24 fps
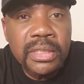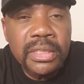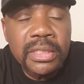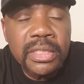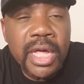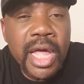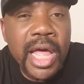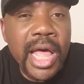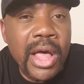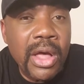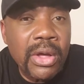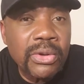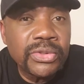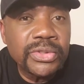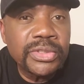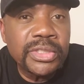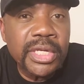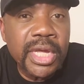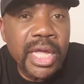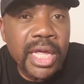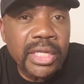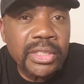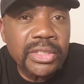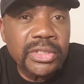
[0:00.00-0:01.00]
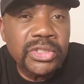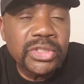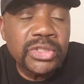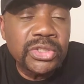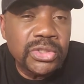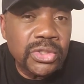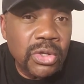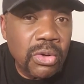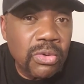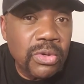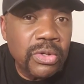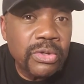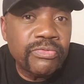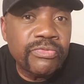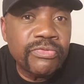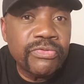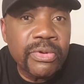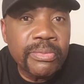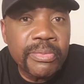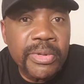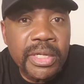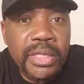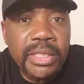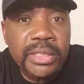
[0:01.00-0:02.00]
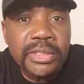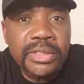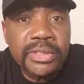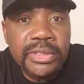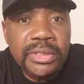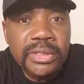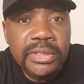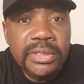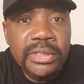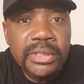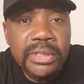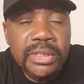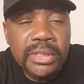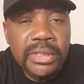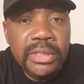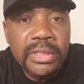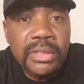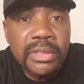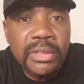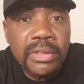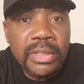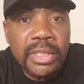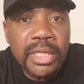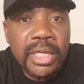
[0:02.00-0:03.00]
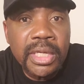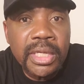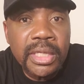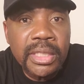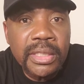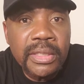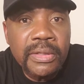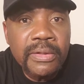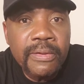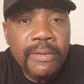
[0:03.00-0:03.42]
A house that got stolen from us. Okay?